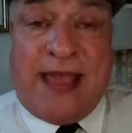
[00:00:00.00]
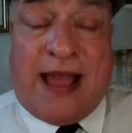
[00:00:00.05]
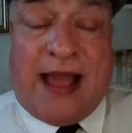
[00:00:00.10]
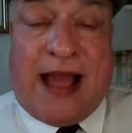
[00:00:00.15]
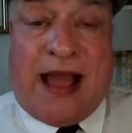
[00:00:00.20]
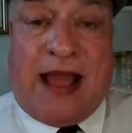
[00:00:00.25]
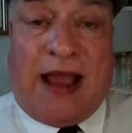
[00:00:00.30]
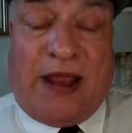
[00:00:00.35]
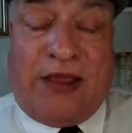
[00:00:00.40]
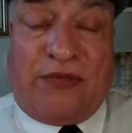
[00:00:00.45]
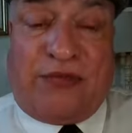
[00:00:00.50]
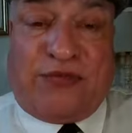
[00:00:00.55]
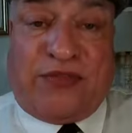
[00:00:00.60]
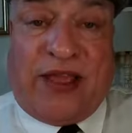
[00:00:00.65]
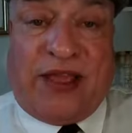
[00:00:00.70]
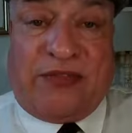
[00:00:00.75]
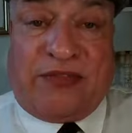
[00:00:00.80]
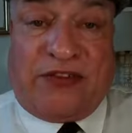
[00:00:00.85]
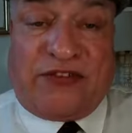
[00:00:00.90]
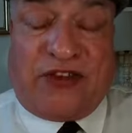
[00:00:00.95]
I
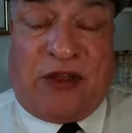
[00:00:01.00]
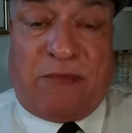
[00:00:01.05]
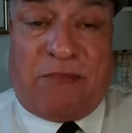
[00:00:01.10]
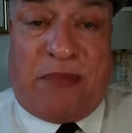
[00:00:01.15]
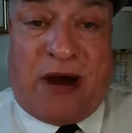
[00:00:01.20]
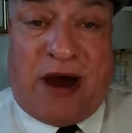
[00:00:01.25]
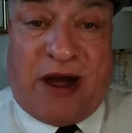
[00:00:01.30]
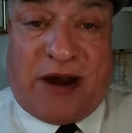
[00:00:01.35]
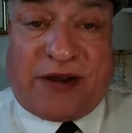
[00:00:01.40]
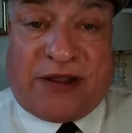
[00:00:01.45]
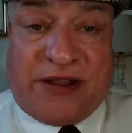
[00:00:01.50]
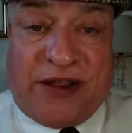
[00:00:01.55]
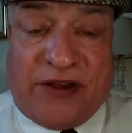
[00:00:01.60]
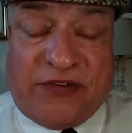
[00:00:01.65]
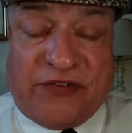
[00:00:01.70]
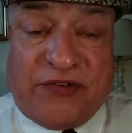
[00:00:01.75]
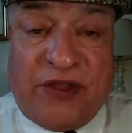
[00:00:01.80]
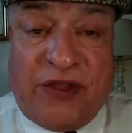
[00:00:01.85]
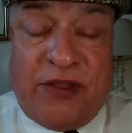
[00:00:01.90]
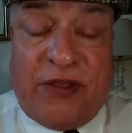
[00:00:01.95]
think there's a
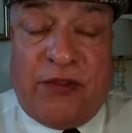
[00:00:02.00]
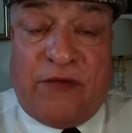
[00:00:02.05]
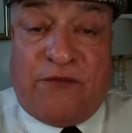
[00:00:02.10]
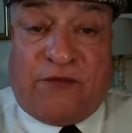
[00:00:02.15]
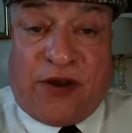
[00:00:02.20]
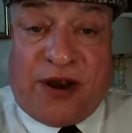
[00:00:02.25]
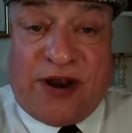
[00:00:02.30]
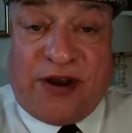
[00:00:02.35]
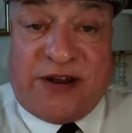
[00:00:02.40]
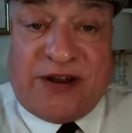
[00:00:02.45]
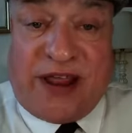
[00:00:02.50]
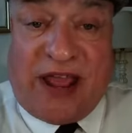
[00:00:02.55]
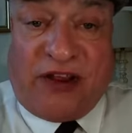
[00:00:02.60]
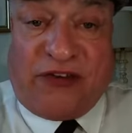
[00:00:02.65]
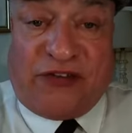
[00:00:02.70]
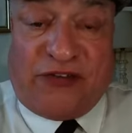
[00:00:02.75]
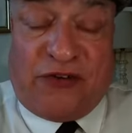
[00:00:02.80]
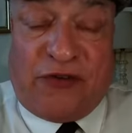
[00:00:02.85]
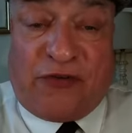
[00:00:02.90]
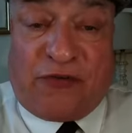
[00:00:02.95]
market for a
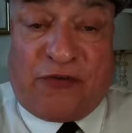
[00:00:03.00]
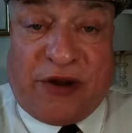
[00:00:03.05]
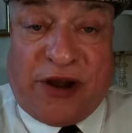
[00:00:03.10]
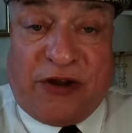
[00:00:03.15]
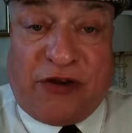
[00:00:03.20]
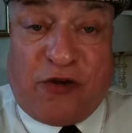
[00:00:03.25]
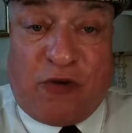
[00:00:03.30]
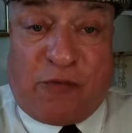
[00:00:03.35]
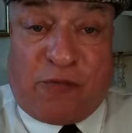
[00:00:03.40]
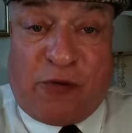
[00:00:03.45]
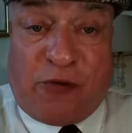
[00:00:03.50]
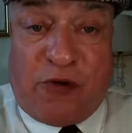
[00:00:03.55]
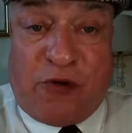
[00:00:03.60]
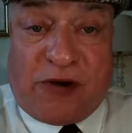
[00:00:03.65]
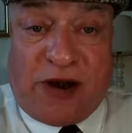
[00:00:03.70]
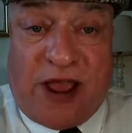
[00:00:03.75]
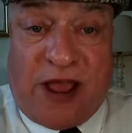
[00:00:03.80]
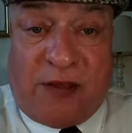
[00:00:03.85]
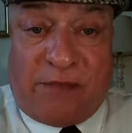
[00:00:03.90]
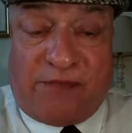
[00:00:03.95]
national radio
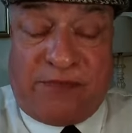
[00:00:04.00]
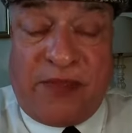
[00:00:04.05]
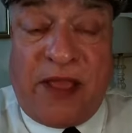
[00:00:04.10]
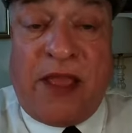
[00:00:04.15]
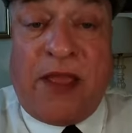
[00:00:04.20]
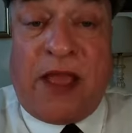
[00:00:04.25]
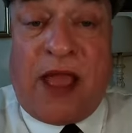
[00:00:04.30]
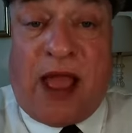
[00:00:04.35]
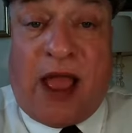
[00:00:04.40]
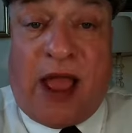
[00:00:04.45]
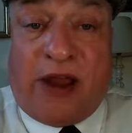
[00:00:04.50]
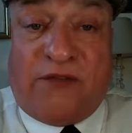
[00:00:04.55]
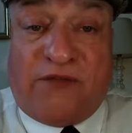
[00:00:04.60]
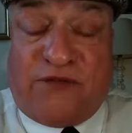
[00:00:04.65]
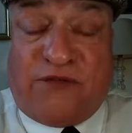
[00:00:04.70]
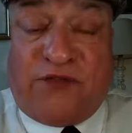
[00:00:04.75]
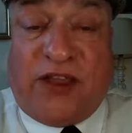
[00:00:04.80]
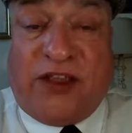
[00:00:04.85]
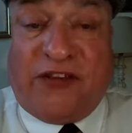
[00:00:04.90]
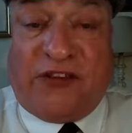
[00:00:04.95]
program and
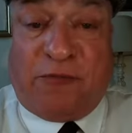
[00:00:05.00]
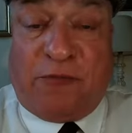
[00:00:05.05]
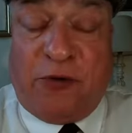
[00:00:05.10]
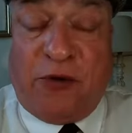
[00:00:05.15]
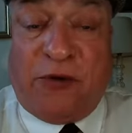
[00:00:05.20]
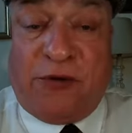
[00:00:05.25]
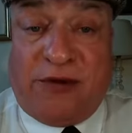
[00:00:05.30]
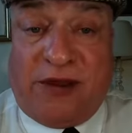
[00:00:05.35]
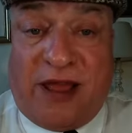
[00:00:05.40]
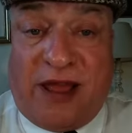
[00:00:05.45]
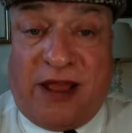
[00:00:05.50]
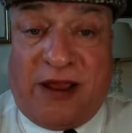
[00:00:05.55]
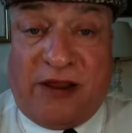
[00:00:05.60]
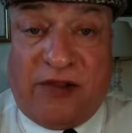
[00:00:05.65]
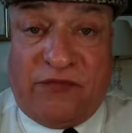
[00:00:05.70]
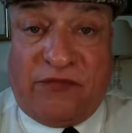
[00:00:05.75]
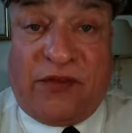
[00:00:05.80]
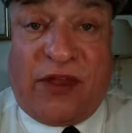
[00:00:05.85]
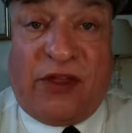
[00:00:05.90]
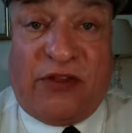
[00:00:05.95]
Facebook
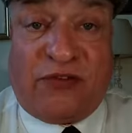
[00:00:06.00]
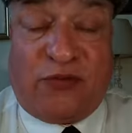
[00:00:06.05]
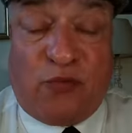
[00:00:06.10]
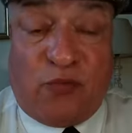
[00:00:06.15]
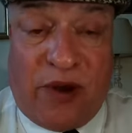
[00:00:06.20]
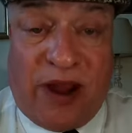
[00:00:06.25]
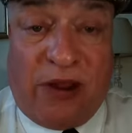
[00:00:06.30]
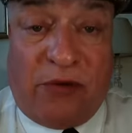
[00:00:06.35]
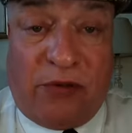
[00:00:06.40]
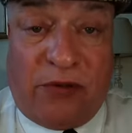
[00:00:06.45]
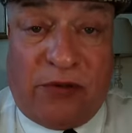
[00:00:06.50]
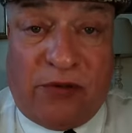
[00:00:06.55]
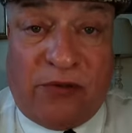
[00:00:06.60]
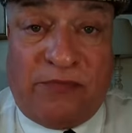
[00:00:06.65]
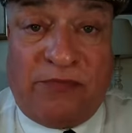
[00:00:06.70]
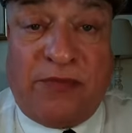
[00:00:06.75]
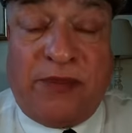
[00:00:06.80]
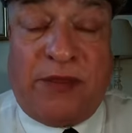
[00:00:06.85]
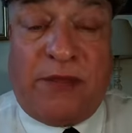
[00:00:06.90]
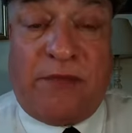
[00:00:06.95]
Live as
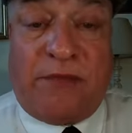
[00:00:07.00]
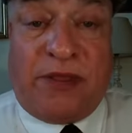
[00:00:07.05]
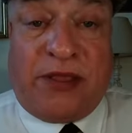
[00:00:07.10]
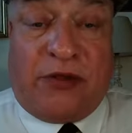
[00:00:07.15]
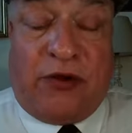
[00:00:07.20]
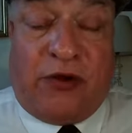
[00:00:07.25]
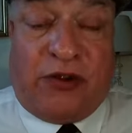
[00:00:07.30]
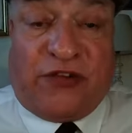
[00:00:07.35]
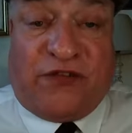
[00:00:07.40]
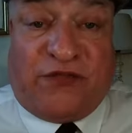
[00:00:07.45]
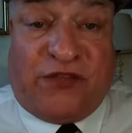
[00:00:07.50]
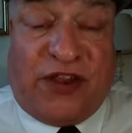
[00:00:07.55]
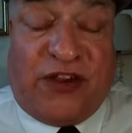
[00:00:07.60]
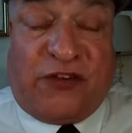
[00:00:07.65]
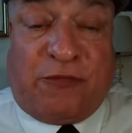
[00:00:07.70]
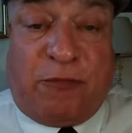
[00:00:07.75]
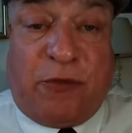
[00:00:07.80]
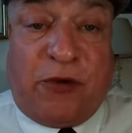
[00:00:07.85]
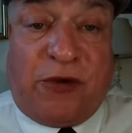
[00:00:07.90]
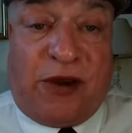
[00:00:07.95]
well, because
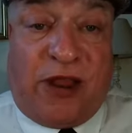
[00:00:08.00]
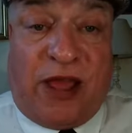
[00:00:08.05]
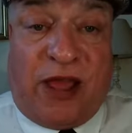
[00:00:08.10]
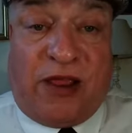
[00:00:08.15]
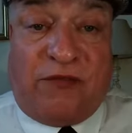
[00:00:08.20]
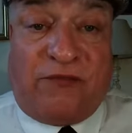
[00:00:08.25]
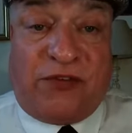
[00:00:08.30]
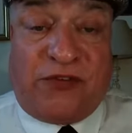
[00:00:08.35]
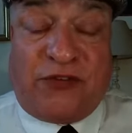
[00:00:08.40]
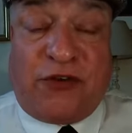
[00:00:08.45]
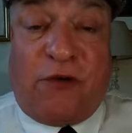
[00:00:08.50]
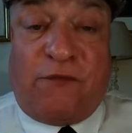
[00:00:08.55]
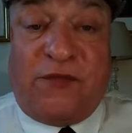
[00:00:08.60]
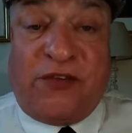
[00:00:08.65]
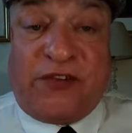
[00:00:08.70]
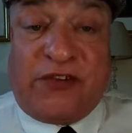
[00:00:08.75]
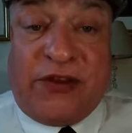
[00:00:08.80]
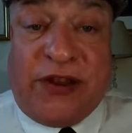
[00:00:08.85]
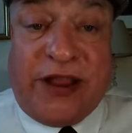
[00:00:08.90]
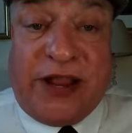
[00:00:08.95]
Facebook Live is
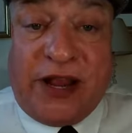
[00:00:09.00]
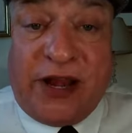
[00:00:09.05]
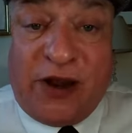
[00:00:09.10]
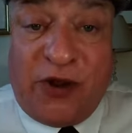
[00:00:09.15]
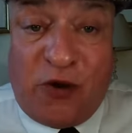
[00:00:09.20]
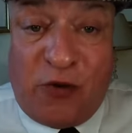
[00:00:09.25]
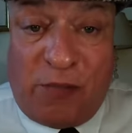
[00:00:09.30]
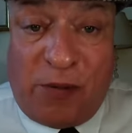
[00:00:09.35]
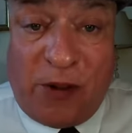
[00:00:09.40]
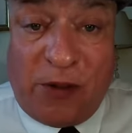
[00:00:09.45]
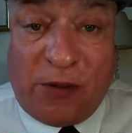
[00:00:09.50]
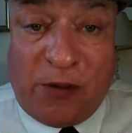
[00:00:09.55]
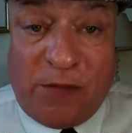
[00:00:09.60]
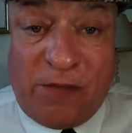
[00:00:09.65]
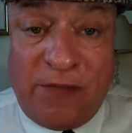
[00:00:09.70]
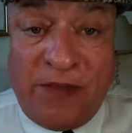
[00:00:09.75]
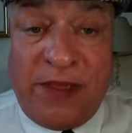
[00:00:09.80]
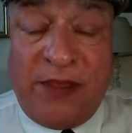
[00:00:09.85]
obviously global.